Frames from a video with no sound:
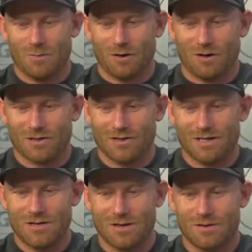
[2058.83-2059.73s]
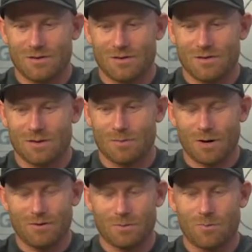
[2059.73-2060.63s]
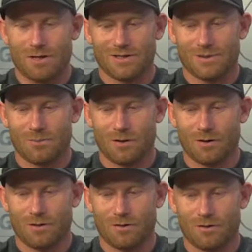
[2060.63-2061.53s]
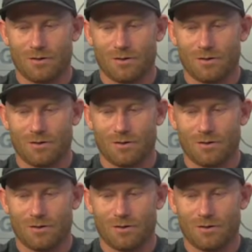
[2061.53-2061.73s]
But honestly, the probably the biggest part